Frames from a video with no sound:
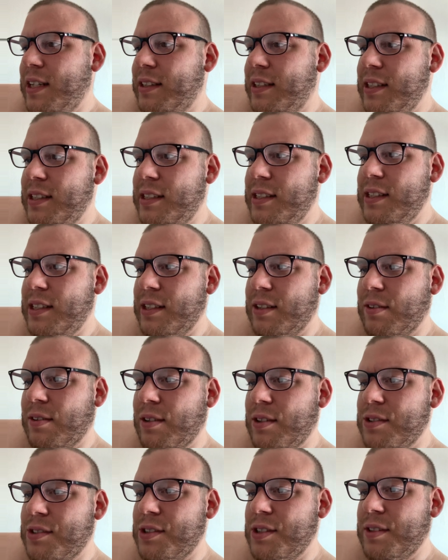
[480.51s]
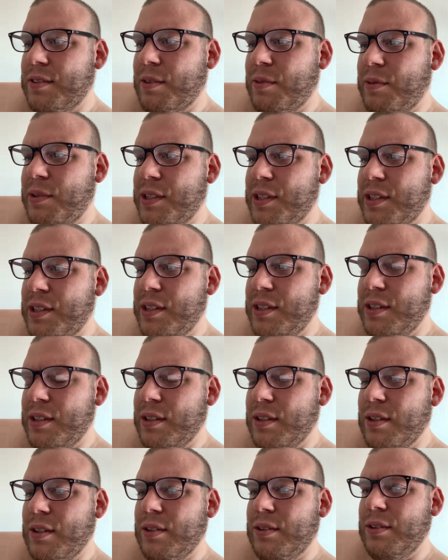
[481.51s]
they did a crossover with
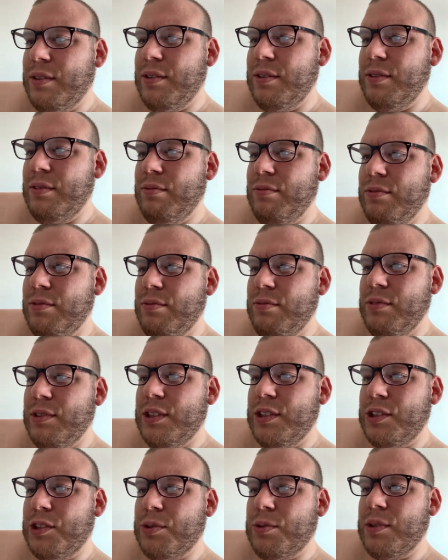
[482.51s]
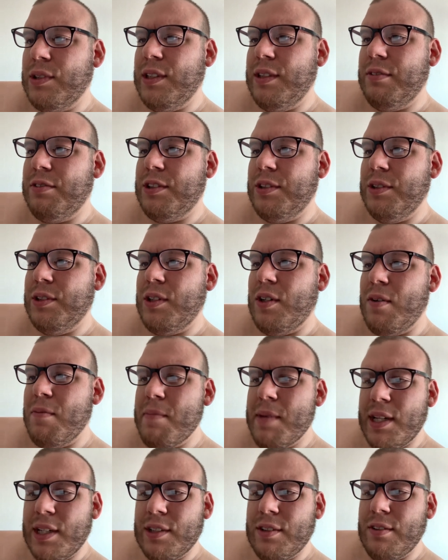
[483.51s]
a short-lived show called
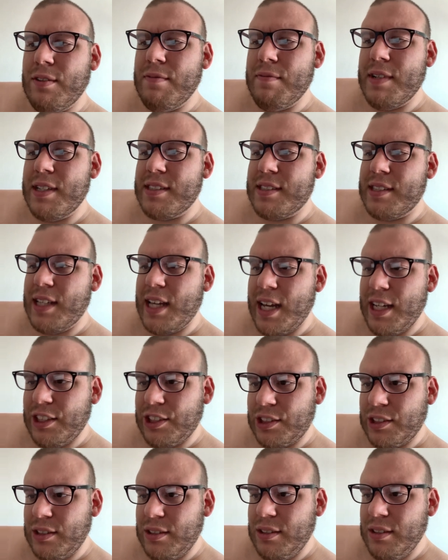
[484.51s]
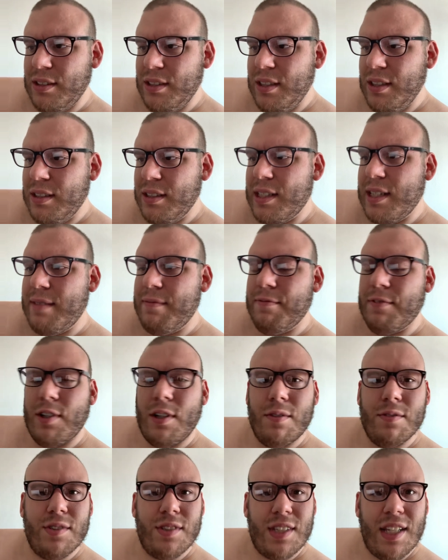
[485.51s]
Medical Investigation that
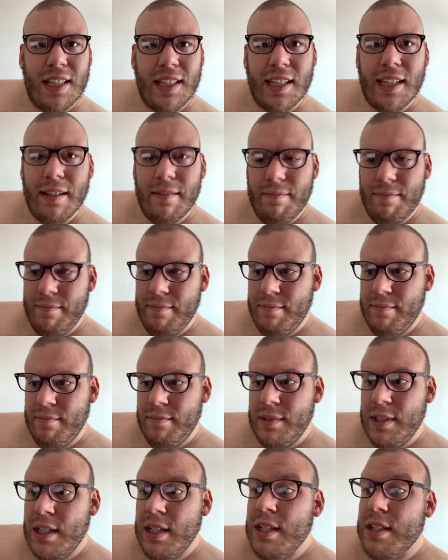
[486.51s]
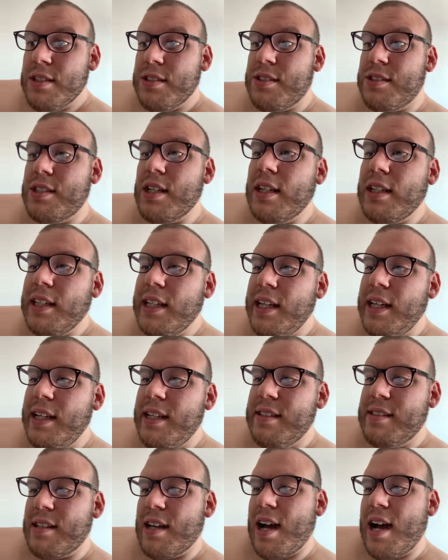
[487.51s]
involves Sully. Sully
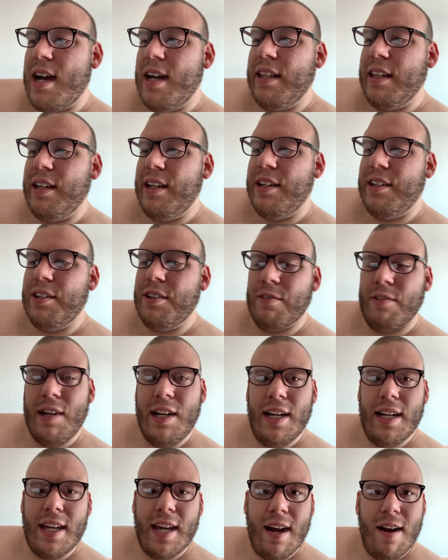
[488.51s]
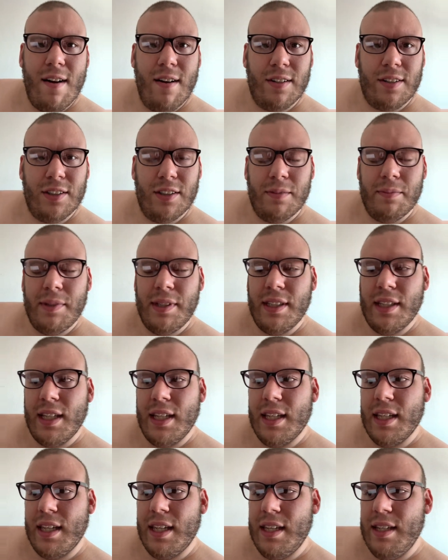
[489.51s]
is a highly underrated character to me.
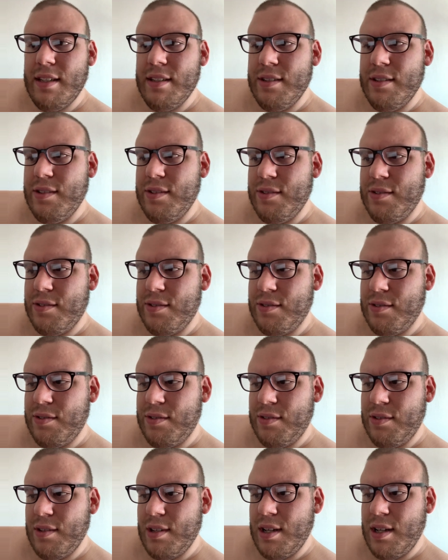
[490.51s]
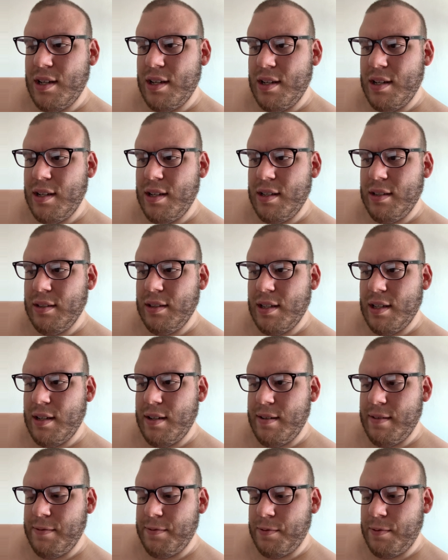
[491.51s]
Like, his
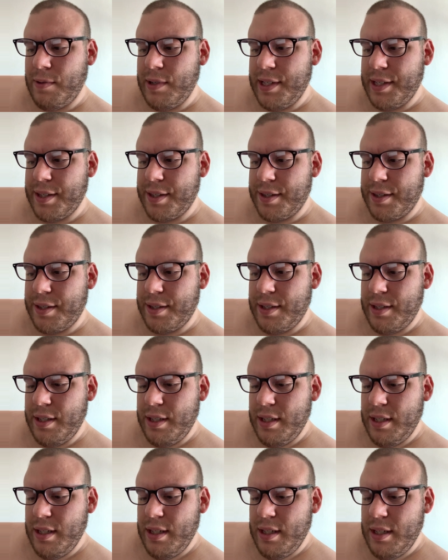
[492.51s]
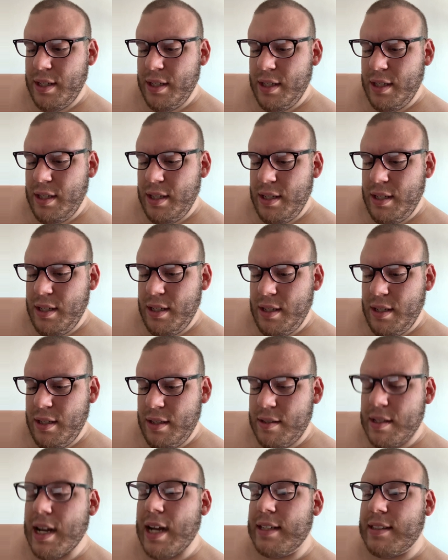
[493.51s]
love with
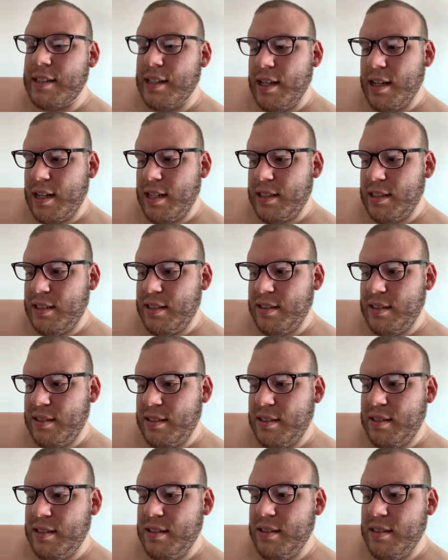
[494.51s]
Tatiana